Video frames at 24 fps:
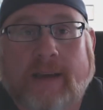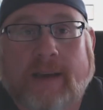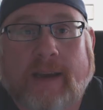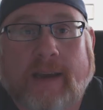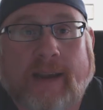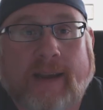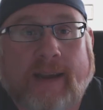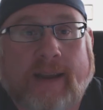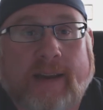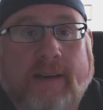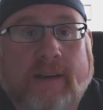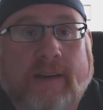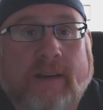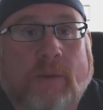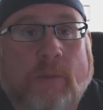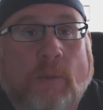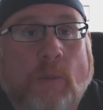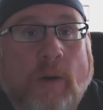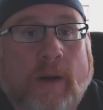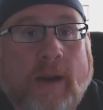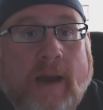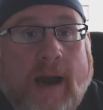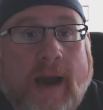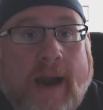And
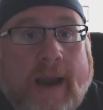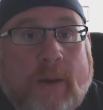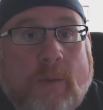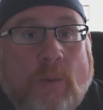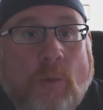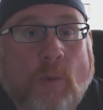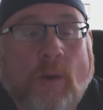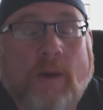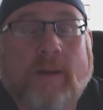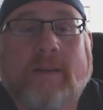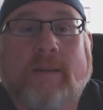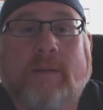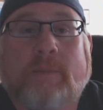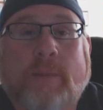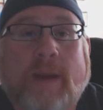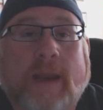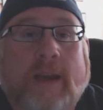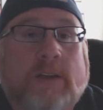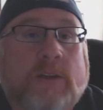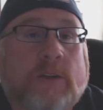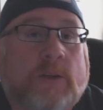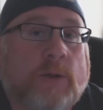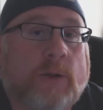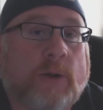what I want to
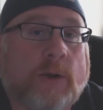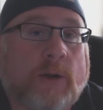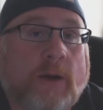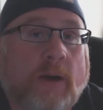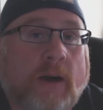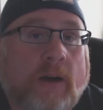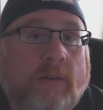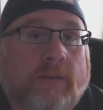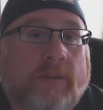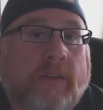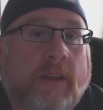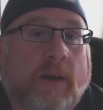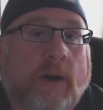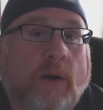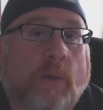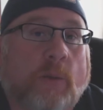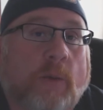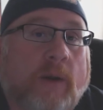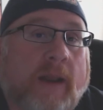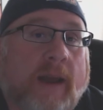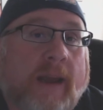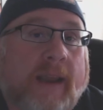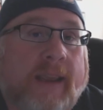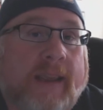make sure of, though,
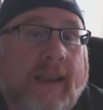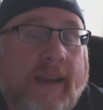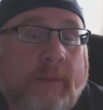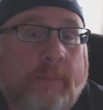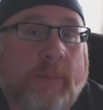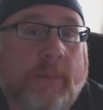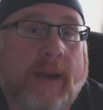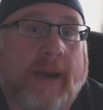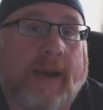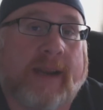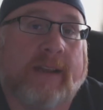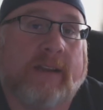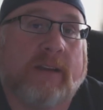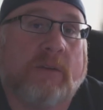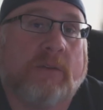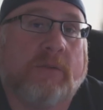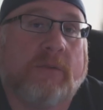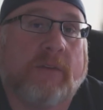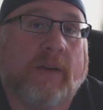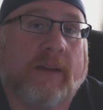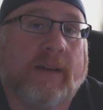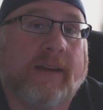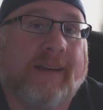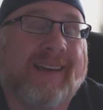when I get back into
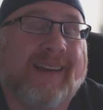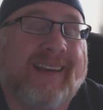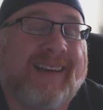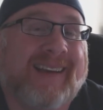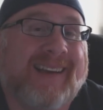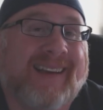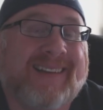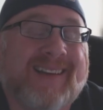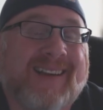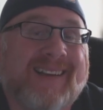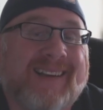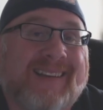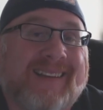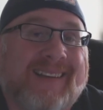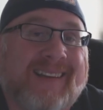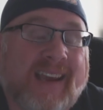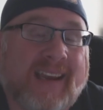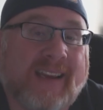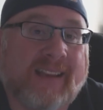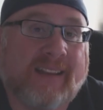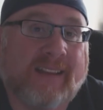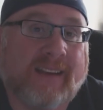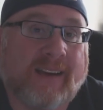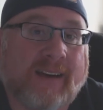funded, is I
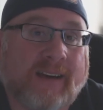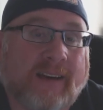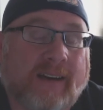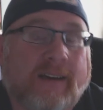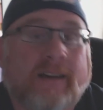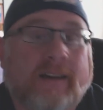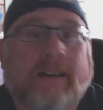stay there.